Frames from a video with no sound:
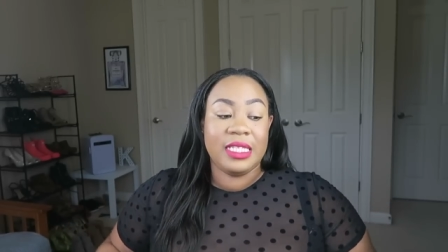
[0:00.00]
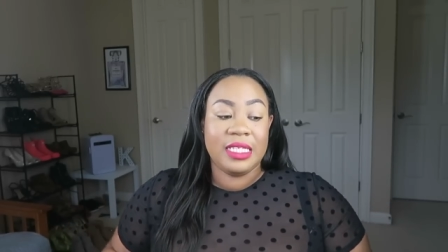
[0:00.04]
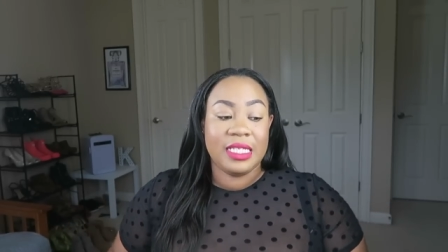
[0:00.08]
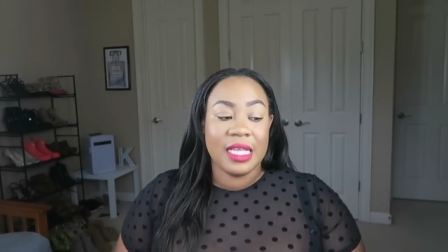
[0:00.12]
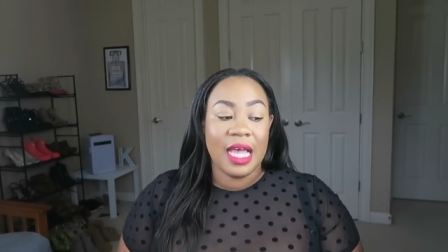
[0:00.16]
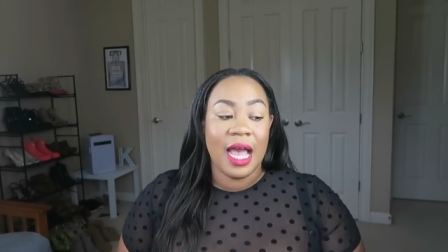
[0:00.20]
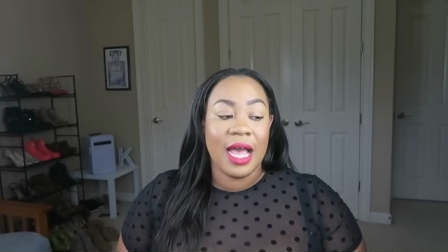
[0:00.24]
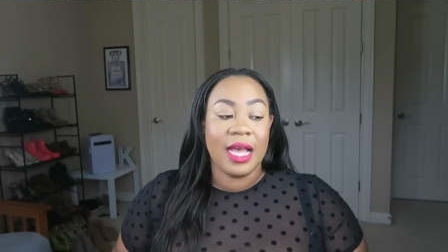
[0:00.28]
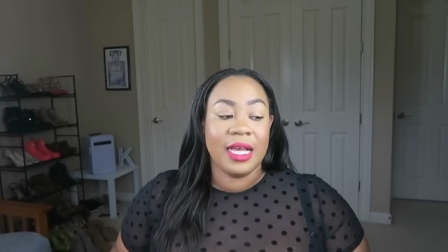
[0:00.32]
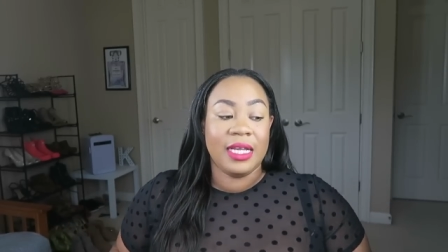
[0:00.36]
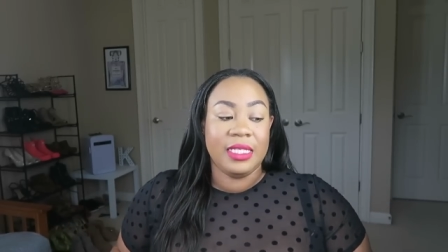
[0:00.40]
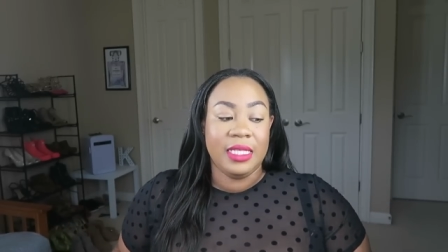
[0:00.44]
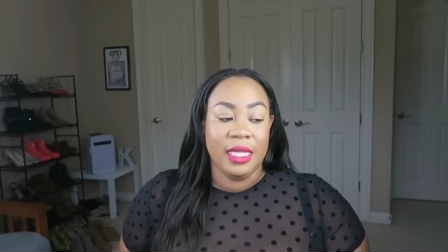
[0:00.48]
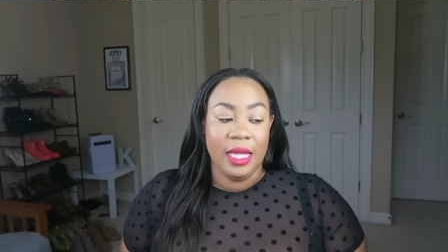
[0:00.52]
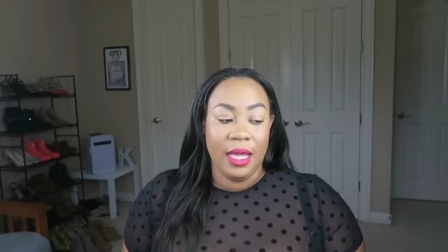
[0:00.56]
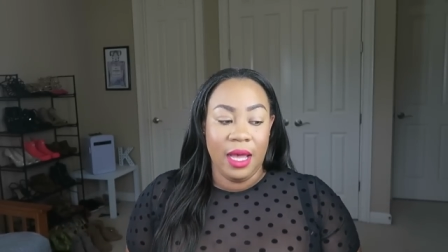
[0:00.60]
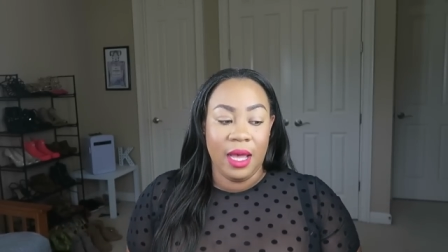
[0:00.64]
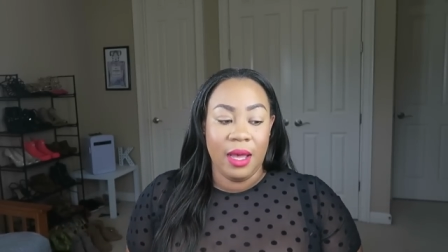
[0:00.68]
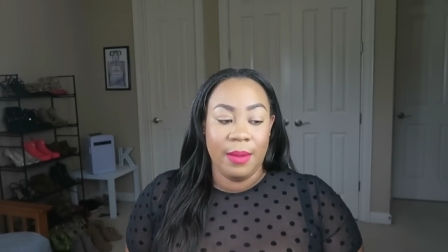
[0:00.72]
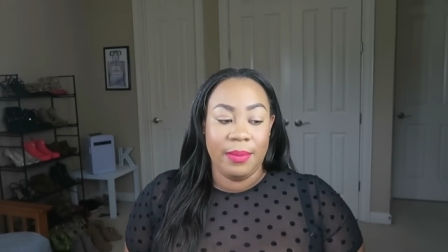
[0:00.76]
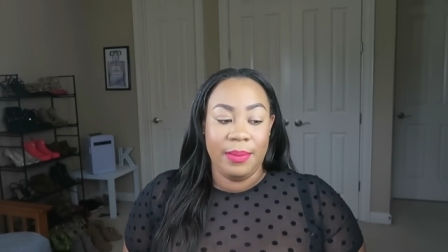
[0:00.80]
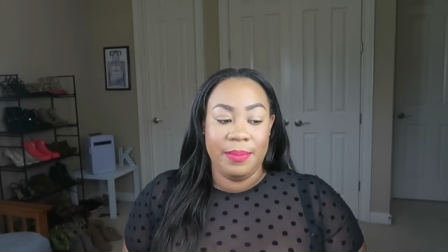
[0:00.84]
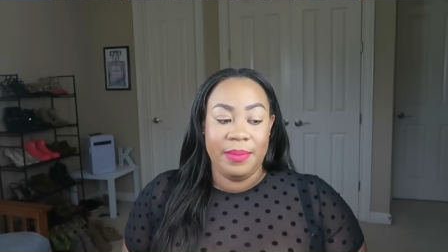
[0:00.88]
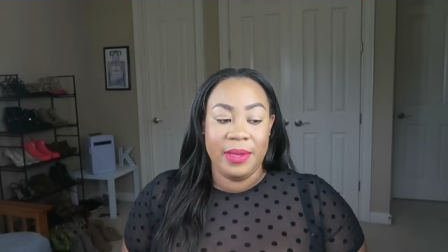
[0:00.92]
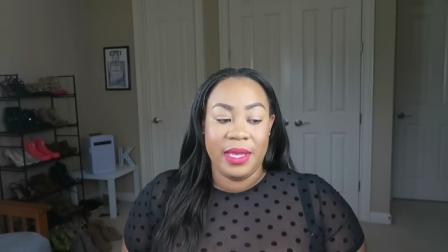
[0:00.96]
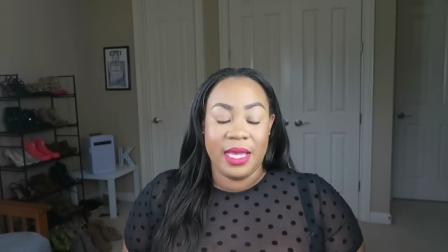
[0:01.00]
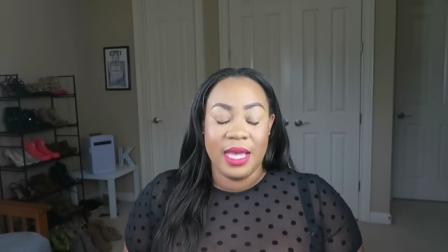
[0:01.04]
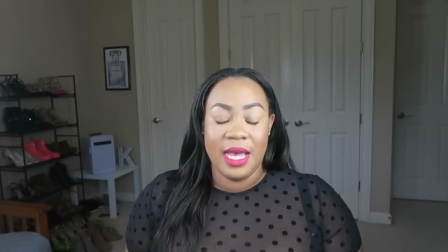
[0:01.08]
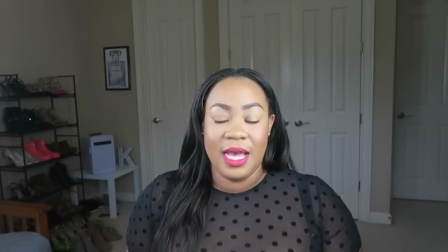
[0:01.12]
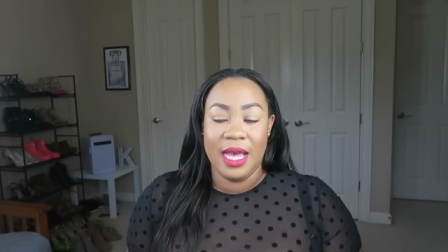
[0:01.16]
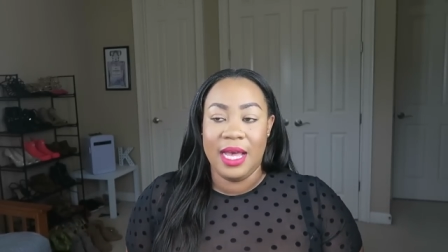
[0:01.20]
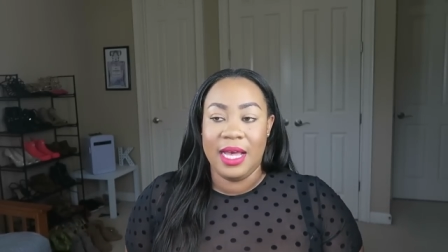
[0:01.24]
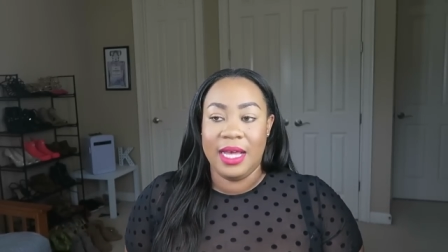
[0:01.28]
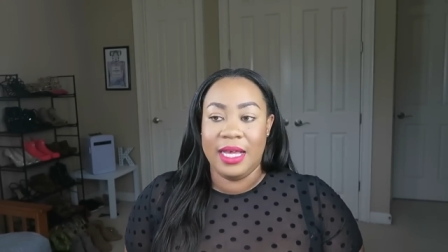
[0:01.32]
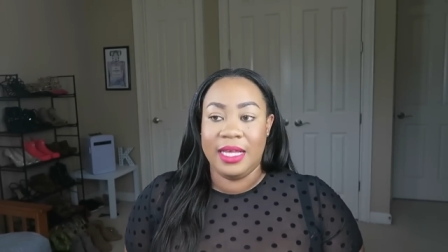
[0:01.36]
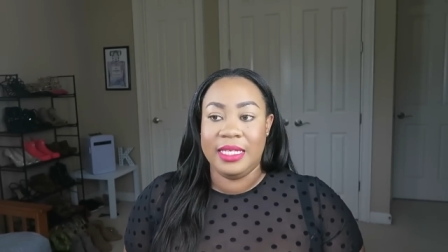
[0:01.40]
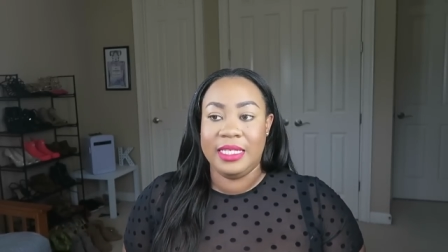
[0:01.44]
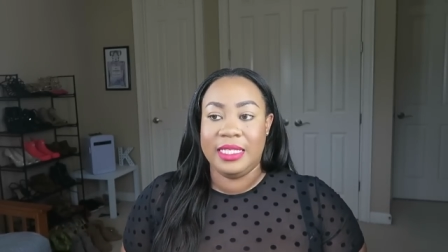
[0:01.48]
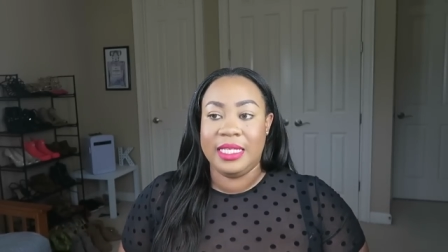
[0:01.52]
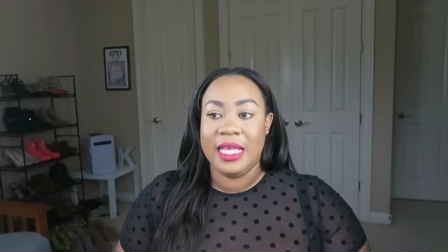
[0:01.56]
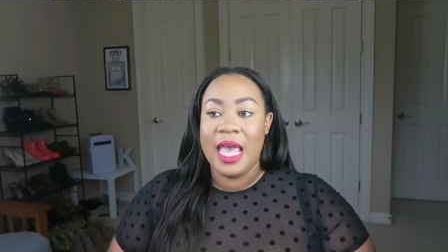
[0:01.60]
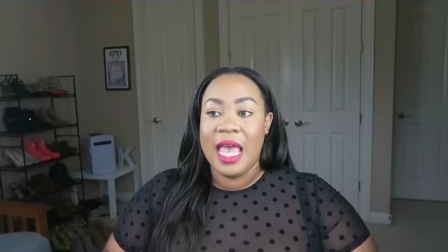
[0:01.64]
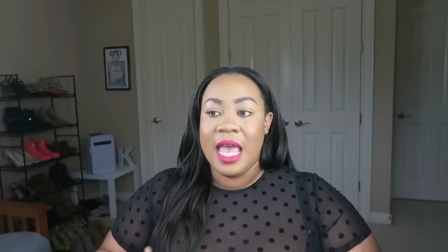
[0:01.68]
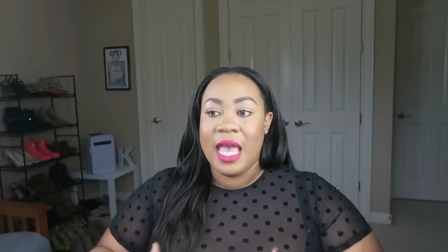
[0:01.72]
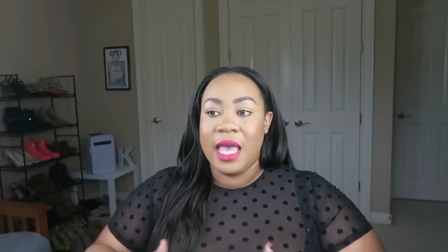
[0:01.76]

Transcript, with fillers: size up because